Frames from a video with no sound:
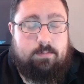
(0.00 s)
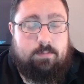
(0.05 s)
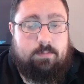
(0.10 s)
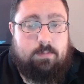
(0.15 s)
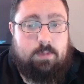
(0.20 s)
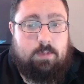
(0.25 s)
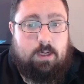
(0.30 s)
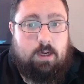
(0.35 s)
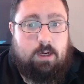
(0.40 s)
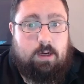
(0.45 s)

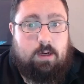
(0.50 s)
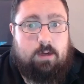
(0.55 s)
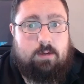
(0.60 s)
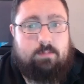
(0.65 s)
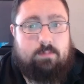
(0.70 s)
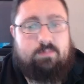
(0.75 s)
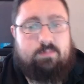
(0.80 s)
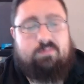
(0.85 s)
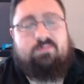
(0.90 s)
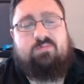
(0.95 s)
Or
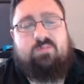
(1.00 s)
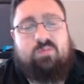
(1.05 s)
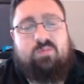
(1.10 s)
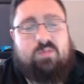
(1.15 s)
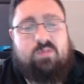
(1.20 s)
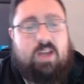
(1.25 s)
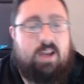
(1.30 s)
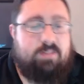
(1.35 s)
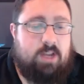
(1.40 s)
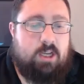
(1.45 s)

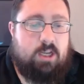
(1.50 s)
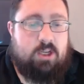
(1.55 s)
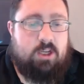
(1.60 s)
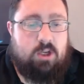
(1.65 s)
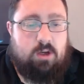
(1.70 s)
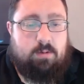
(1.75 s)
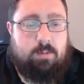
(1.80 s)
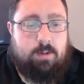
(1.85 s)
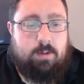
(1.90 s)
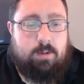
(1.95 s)
I've got
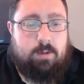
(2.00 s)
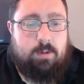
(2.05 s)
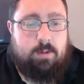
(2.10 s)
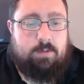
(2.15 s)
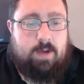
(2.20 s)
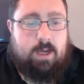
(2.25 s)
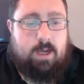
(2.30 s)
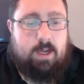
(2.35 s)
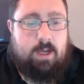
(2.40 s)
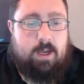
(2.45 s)
Cook at
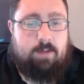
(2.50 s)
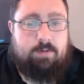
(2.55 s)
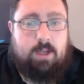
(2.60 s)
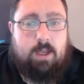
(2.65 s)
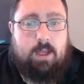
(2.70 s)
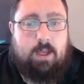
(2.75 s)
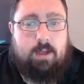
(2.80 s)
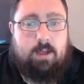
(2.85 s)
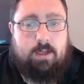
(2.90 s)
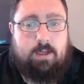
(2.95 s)
5. I've
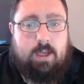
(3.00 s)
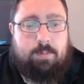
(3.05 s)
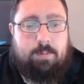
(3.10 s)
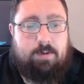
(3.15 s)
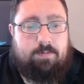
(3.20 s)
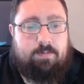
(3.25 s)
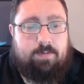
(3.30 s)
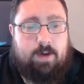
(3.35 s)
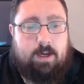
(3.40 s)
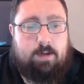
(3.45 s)
got Kupp at
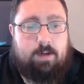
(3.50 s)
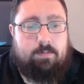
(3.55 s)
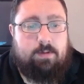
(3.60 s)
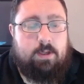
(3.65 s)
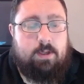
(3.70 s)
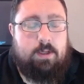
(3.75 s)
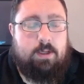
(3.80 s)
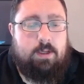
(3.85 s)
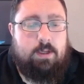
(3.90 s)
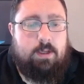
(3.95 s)
5.
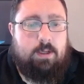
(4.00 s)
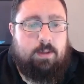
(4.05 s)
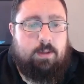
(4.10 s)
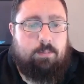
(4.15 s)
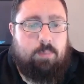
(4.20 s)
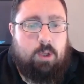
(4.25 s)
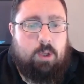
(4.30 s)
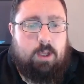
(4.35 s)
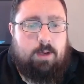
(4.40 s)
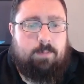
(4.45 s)

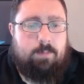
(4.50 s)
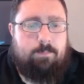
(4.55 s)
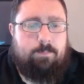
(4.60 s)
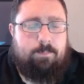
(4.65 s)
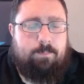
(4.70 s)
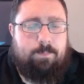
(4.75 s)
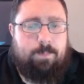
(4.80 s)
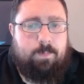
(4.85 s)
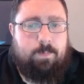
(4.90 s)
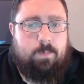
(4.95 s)
But
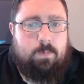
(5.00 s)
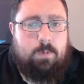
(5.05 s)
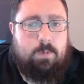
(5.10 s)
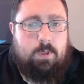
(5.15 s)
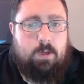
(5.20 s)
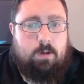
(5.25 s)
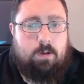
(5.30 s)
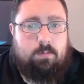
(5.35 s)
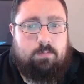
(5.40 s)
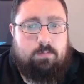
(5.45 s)

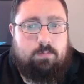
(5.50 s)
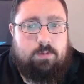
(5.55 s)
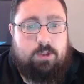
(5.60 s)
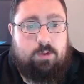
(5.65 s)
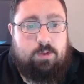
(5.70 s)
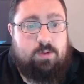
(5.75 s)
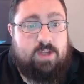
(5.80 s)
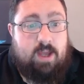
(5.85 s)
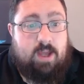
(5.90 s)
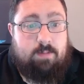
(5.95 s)
2
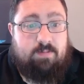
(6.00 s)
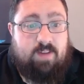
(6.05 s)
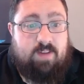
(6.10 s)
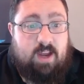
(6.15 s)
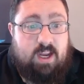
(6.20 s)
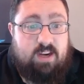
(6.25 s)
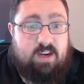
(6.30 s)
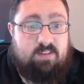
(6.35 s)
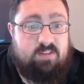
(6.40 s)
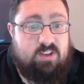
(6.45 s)
top
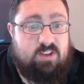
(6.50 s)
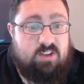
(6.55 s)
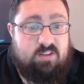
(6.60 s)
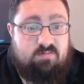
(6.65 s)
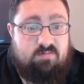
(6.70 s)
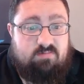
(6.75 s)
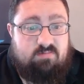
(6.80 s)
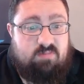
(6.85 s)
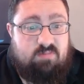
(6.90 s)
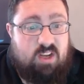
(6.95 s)
5s
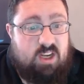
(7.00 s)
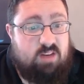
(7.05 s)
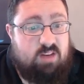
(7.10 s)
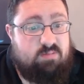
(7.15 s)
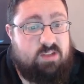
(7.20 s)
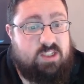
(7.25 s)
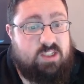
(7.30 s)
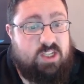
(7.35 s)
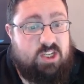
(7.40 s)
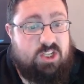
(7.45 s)
in a
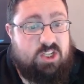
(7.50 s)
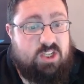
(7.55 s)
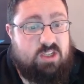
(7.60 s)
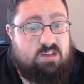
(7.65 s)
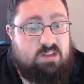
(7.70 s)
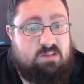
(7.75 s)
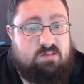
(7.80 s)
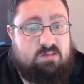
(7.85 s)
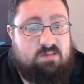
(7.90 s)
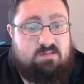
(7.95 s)

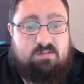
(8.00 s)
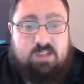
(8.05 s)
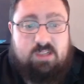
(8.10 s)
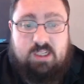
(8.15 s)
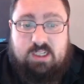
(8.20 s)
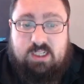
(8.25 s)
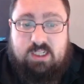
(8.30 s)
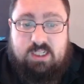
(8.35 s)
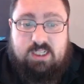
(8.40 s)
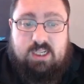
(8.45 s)
position.
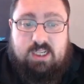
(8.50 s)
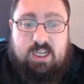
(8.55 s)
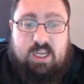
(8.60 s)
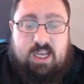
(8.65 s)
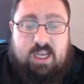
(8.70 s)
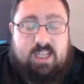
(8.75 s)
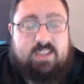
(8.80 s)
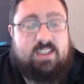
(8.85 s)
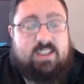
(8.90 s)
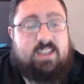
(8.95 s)

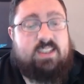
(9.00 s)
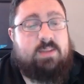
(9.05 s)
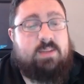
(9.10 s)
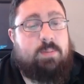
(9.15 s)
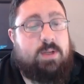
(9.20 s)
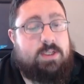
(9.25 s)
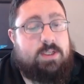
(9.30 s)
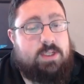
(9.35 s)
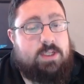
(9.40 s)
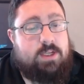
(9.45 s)
that's a
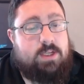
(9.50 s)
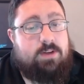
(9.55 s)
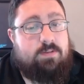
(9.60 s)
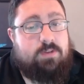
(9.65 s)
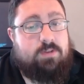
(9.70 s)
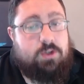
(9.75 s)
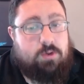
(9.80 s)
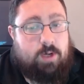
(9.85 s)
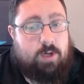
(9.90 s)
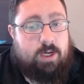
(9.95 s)
position of
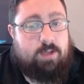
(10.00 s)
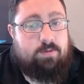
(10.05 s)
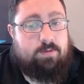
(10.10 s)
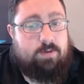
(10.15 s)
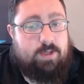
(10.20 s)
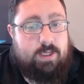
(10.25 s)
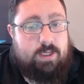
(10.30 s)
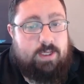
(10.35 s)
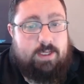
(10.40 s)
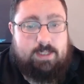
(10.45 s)
strength for
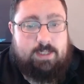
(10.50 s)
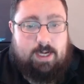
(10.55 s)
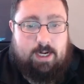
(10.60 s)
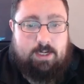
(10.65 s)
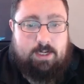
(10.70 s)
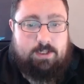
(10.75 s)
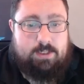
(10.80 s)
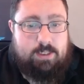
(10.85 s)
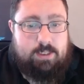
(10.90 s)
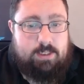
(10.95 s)
the entire
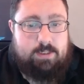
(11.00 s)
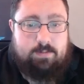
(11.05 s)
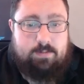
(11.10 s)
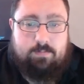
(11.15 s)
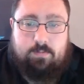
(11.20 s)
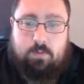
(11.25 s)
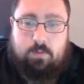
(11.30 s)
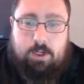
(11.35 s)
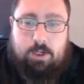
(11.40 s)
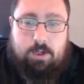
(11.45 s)
season
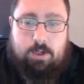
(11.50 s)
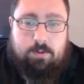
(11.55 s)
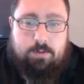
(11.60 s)
for you.